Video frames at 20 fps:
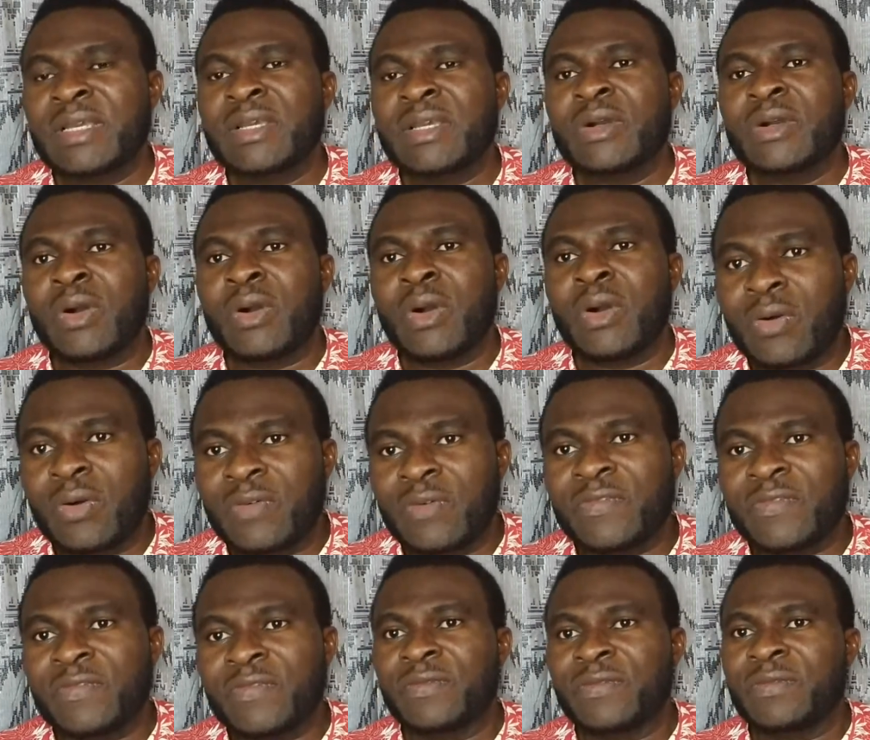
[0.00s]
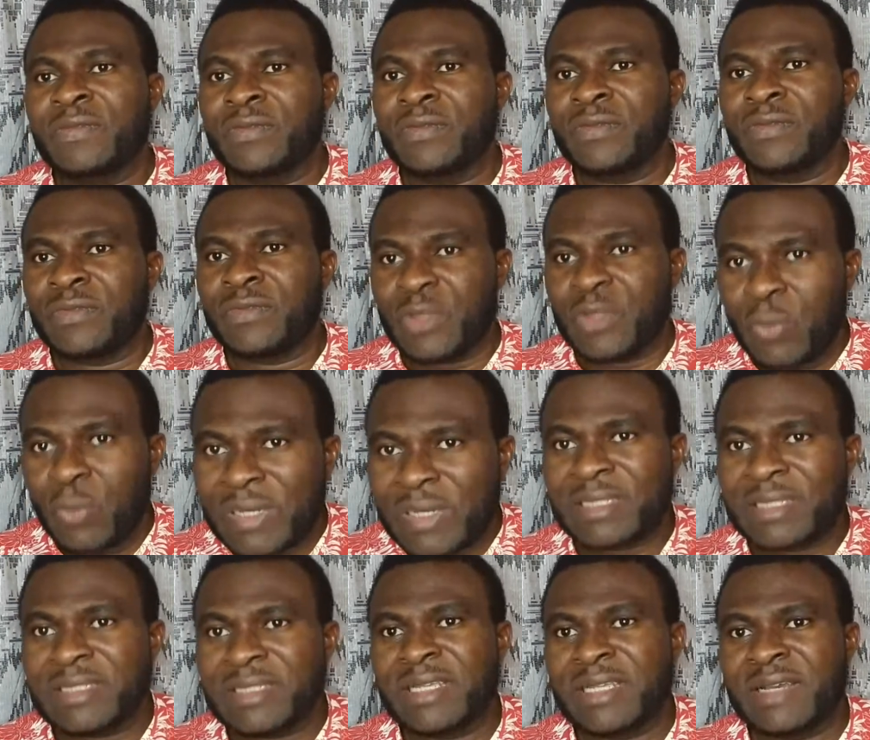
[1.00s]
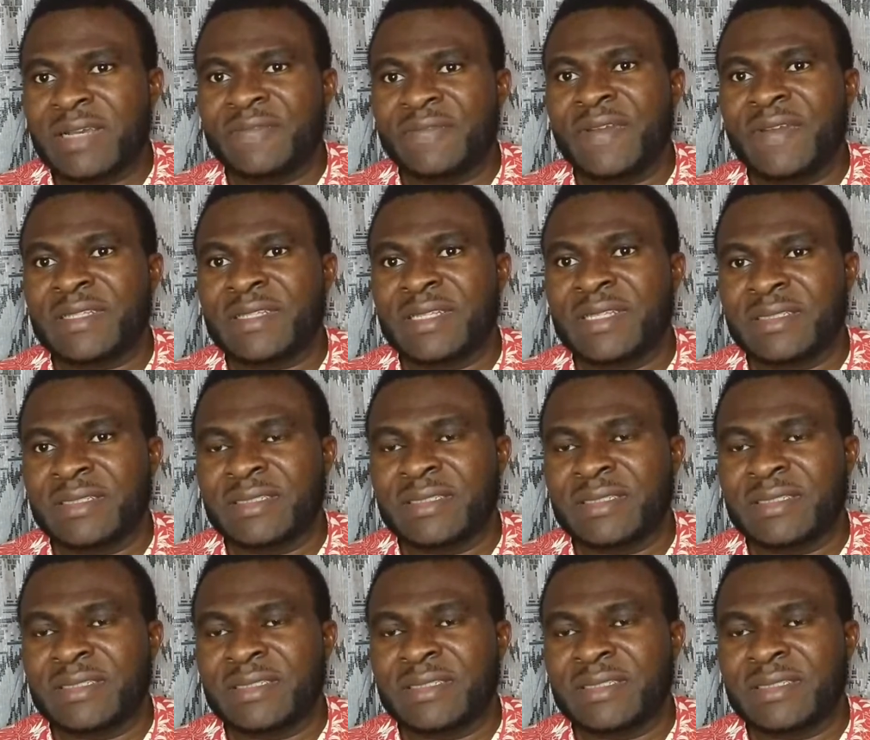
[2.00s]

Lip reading: of the one that is affected.